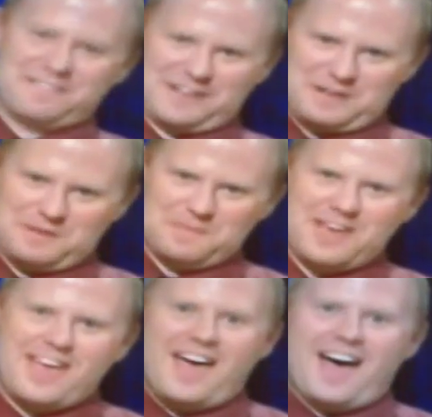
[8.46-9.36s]
him.
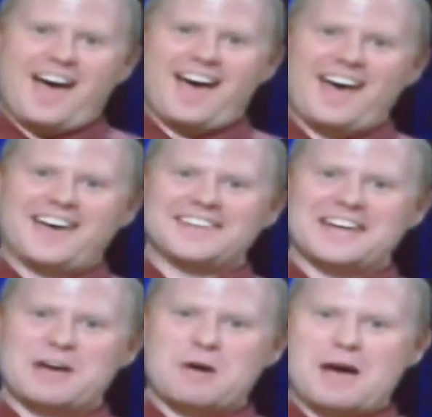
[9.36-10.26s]

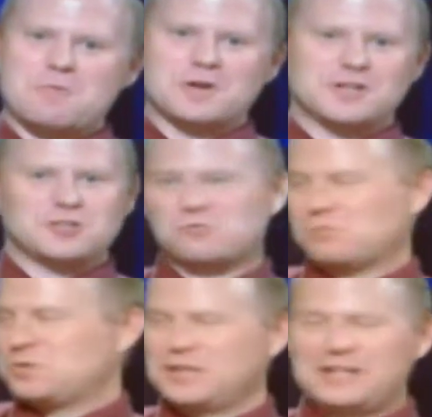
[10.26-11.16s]
Now, I want to just
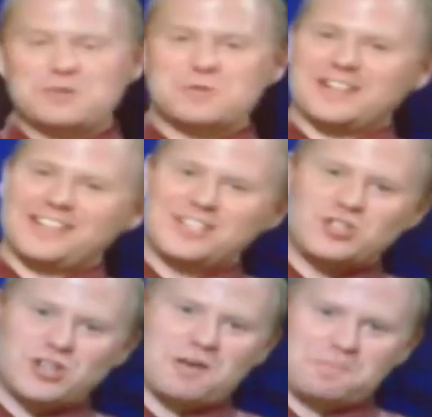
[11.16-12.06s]
really quickly
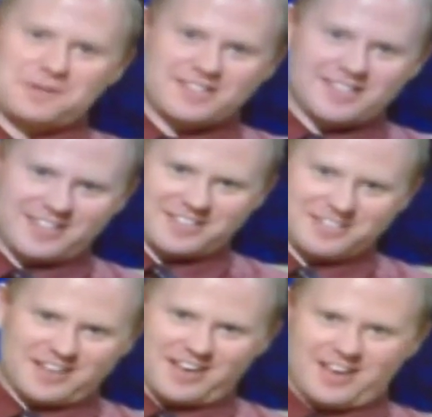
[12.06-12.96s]
jump into
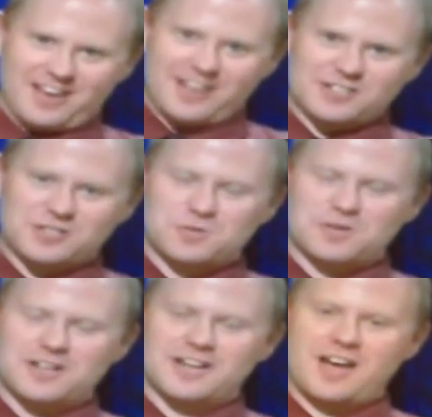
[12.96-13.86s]
this
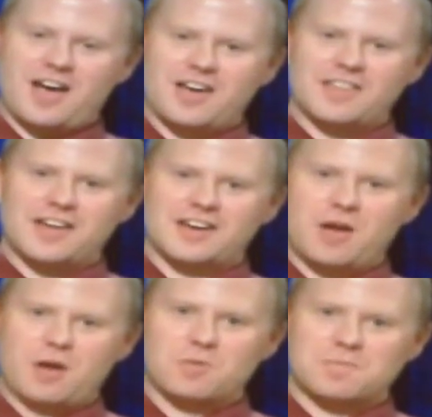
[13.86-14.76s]
story that
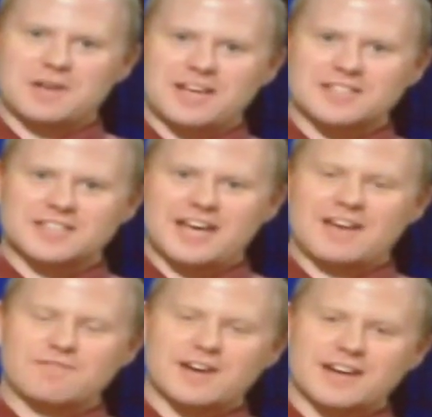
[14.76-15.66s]
with my guest that I
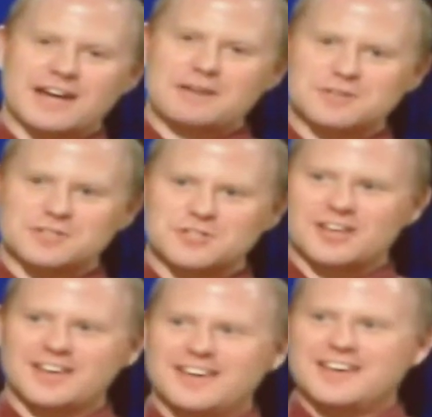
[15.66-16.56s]
have right now, because
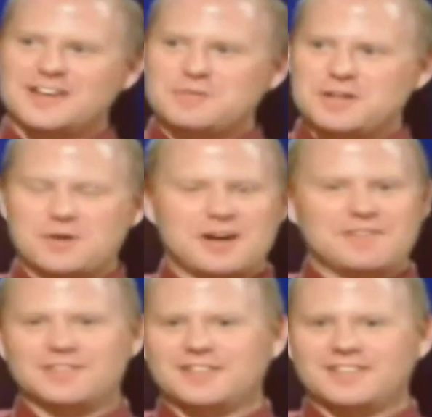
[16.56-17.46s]
we don't
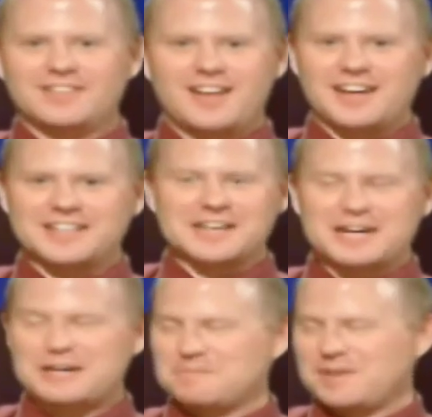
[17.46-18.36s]
have a lot of
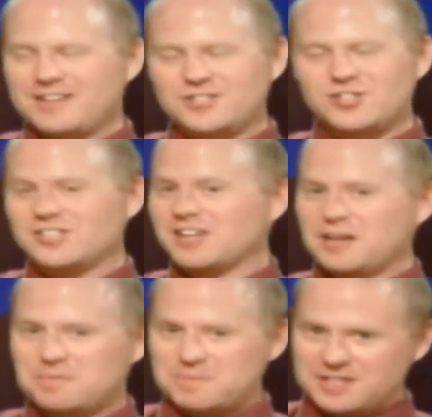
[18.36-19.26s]
time, and she's
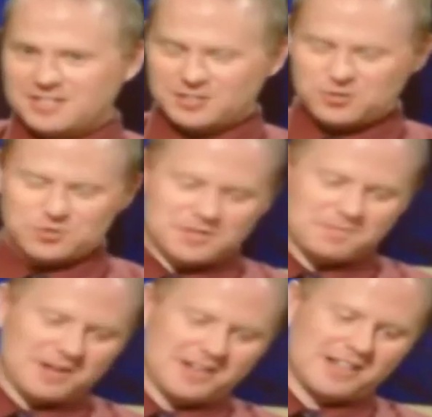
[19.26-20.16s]
got an amazing story.
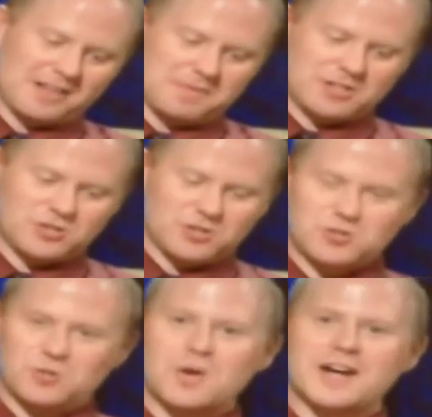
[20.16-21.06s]
But let me
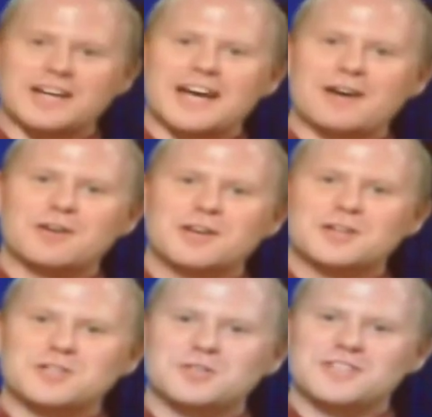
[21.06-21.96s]
introduce you right now
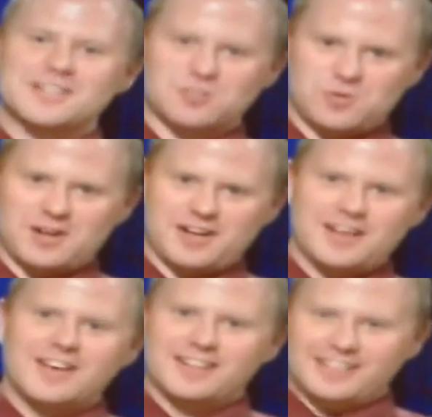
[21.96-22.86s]
to Desiree
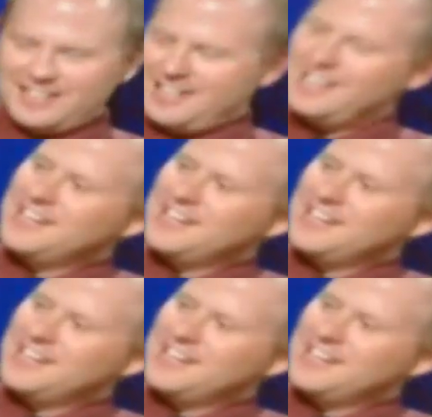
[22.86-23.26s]
Lee.